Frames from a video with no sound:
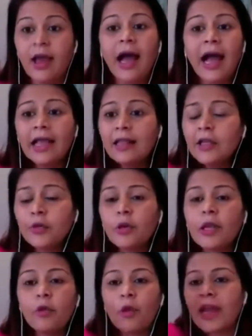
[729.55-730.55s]
I
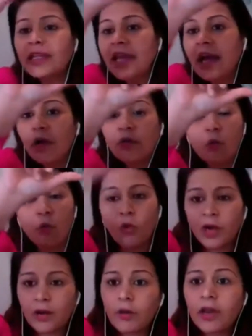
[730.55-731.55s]
literally write down
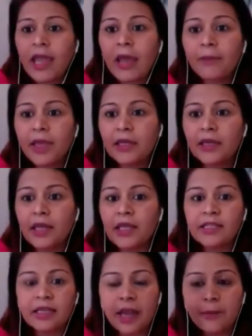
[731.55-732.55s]
whatever campaign it
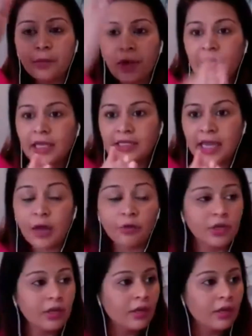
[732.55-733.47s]
is and I break it down.